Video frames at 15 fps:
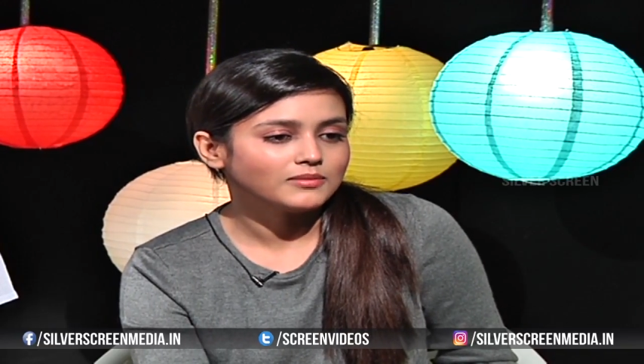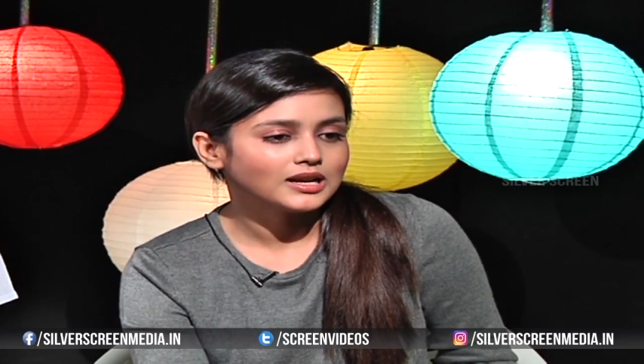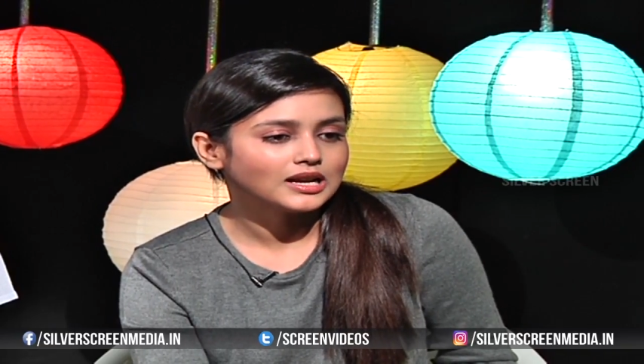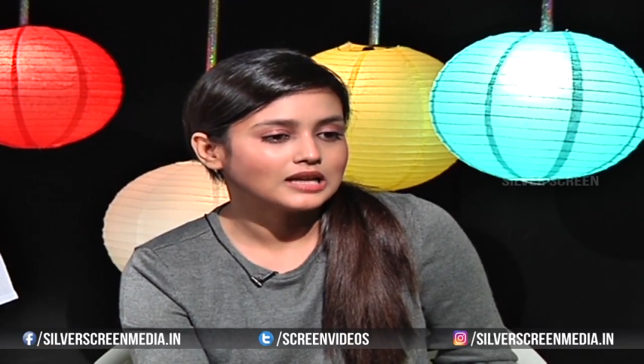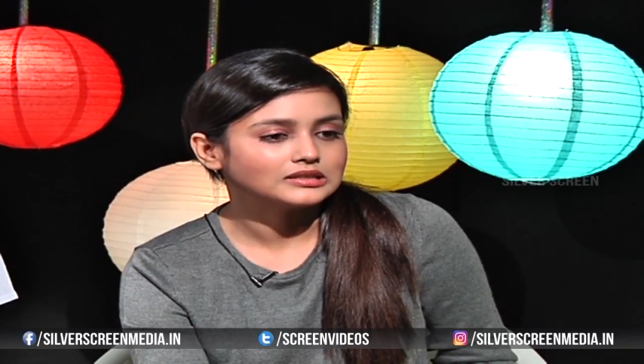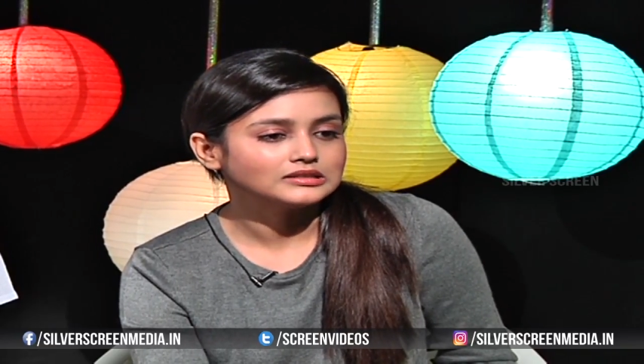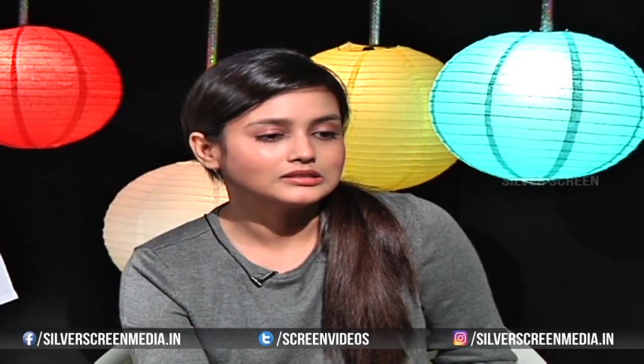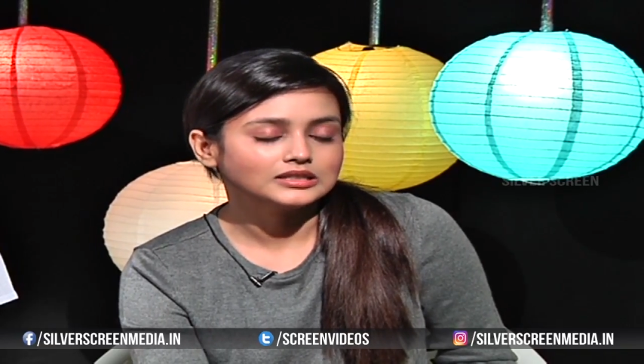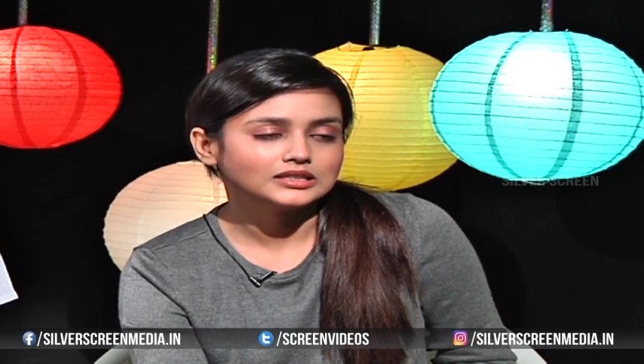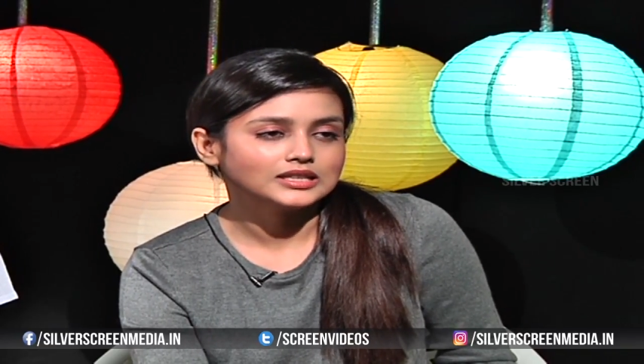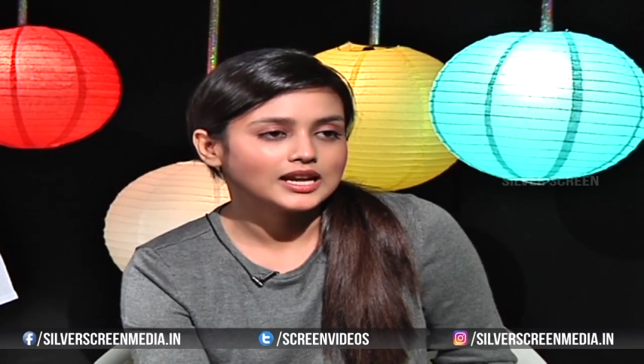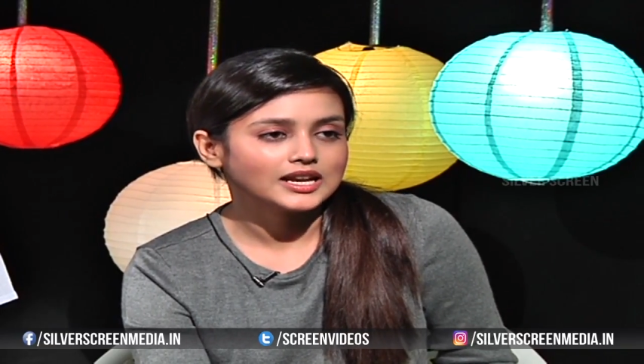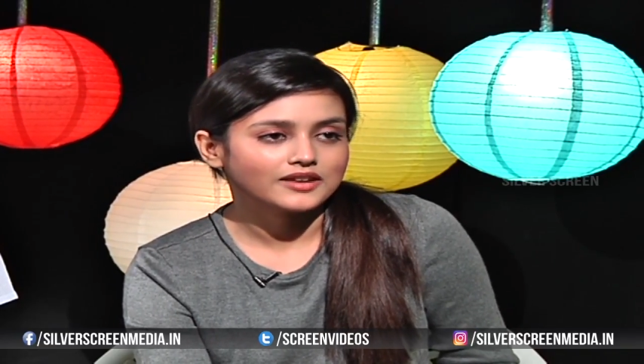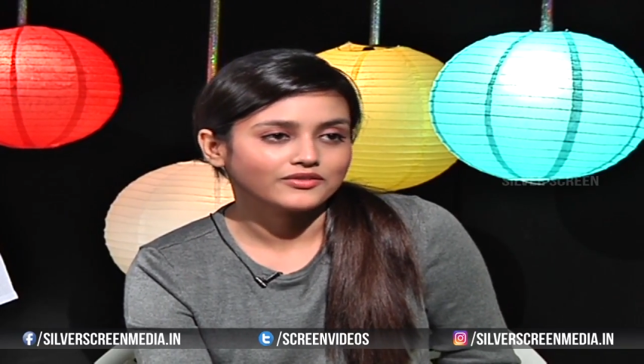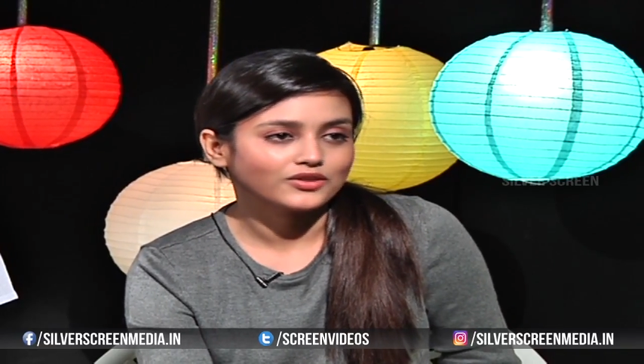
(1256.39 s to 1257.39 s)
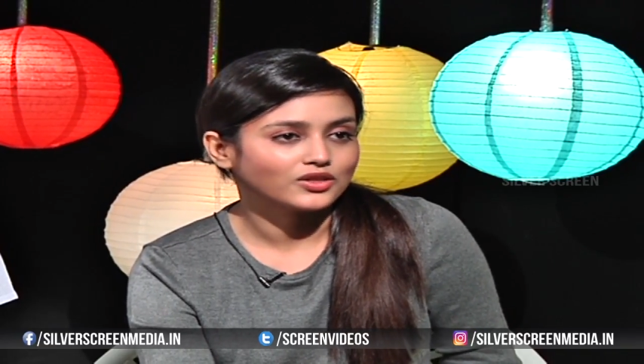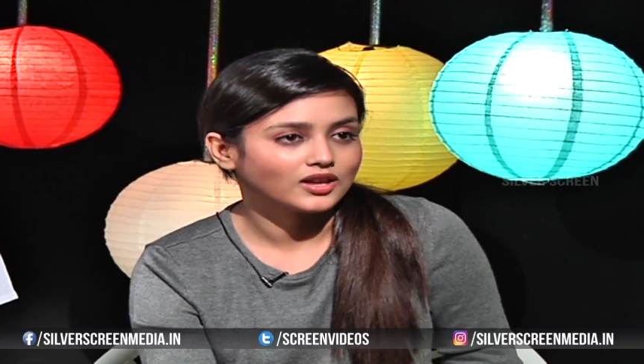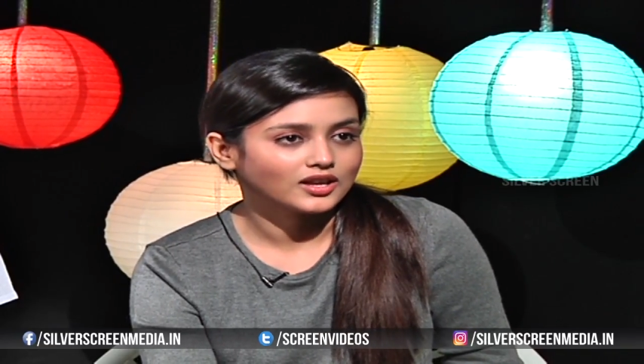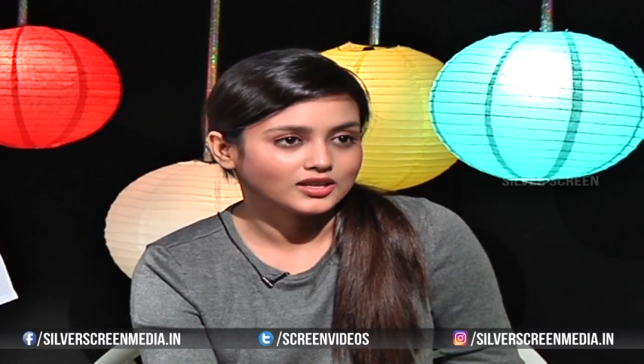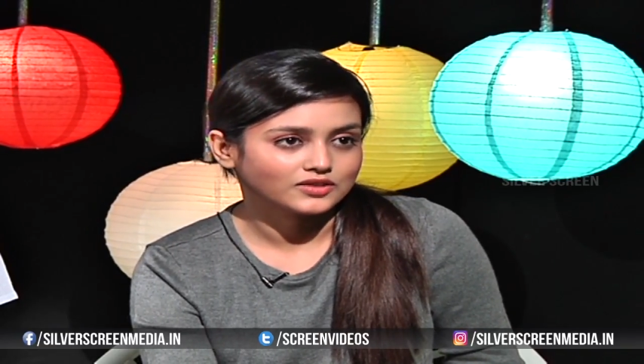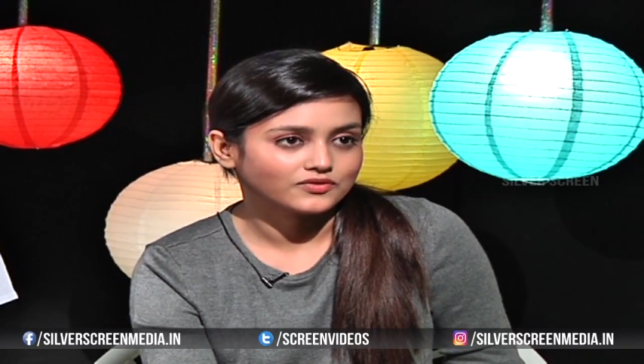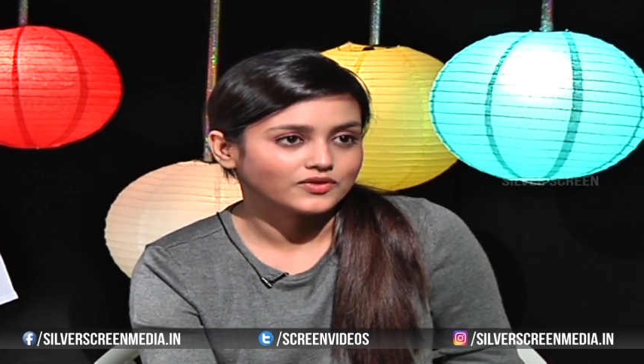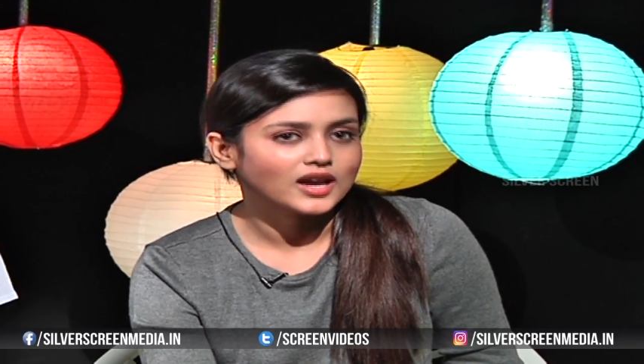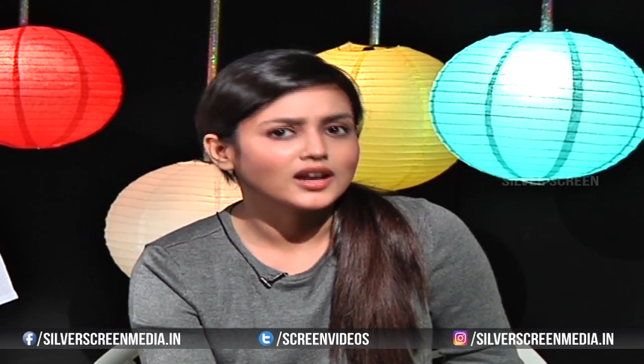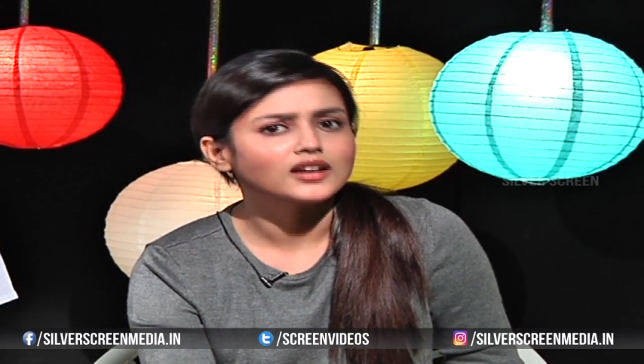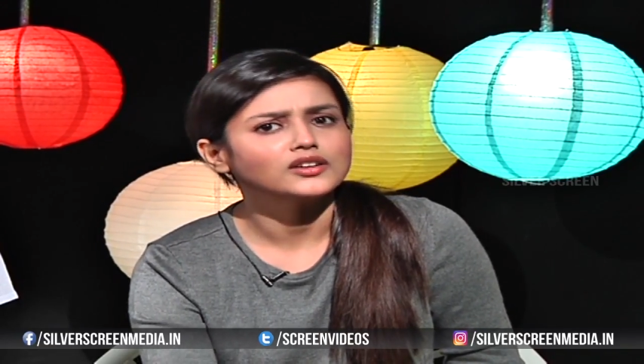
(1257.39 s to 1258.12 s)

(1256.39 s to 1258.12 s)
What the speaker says: But other than that, everything is fine.